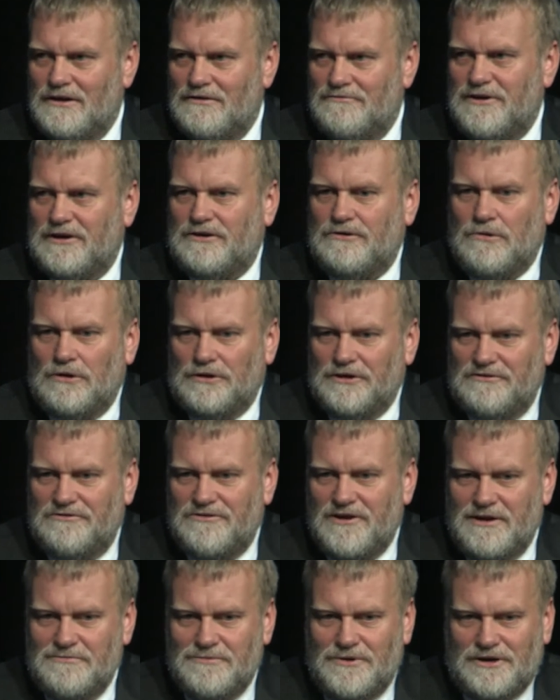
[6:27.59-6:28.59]
Vet Quality
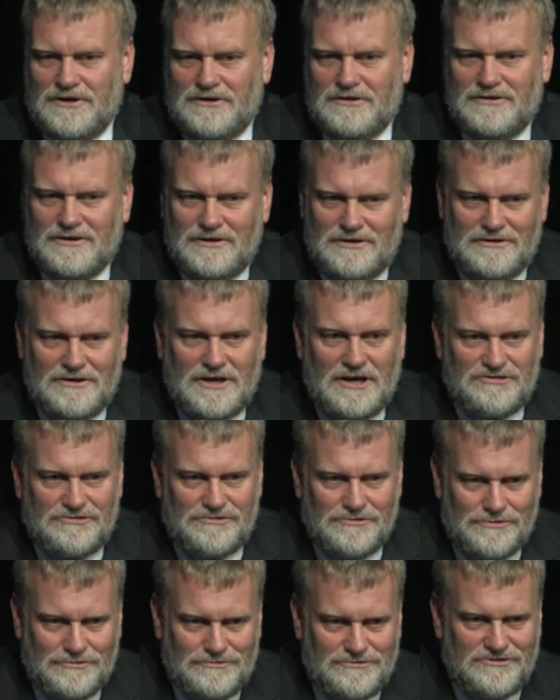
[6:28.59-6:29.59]
Framework
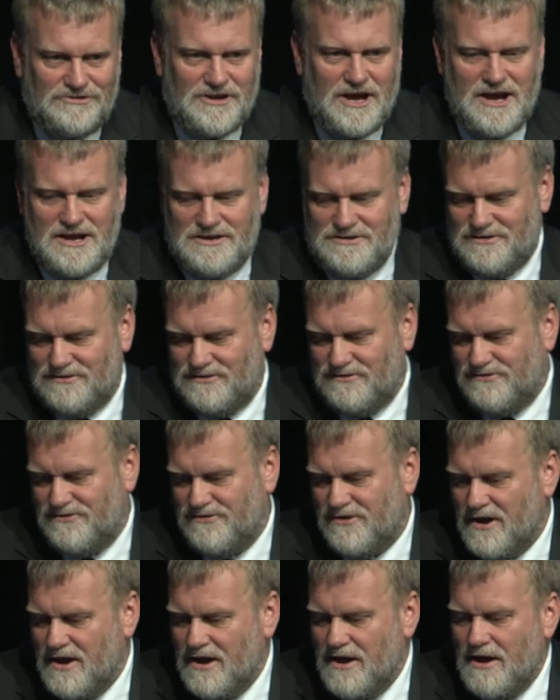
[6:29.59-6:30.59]
national standards.